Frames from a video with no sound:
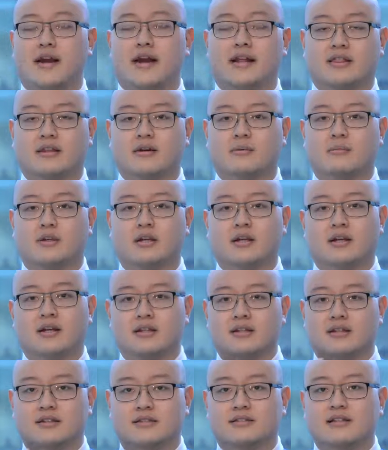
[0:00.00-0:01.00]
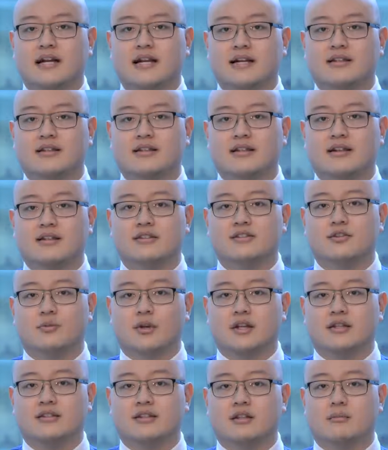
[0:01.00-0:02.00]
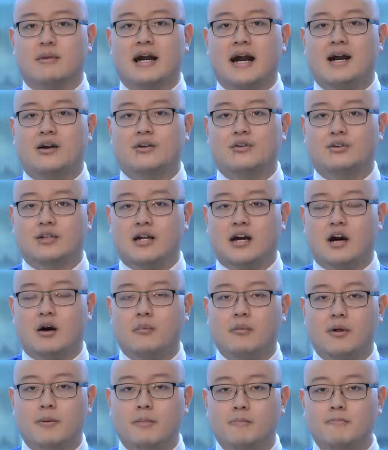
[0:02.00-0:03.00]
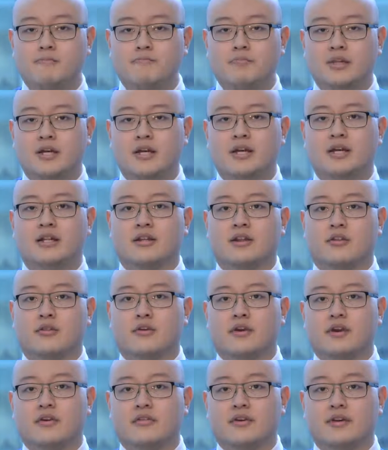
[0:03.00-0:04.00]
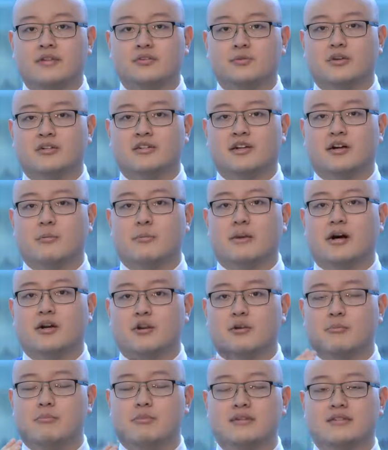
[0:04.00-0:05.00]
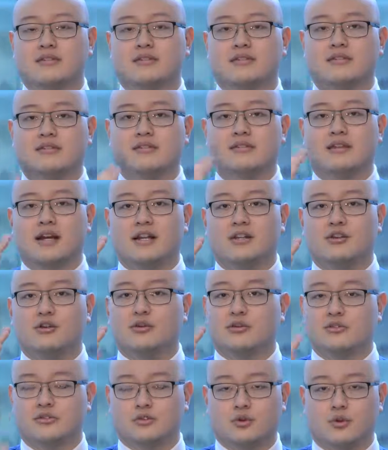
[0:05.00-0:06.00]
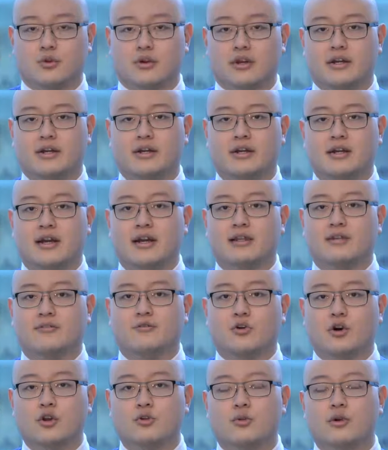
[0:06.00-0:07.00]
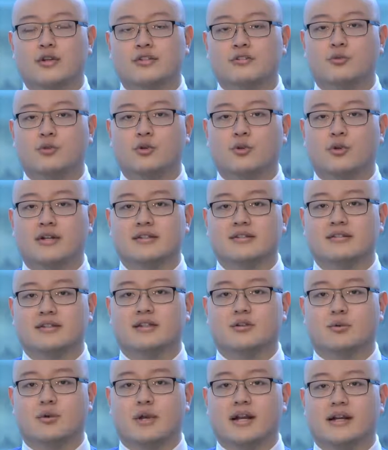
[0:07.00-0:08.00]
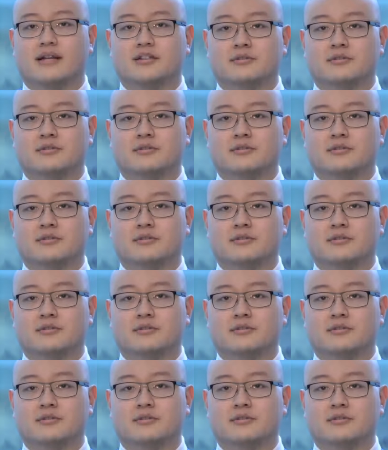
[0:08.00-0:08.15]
thank them. The second thing is you want to tell them how you can help them. The third thing is you want to tell them about your business and your story. And the fourth one is where you want to set the right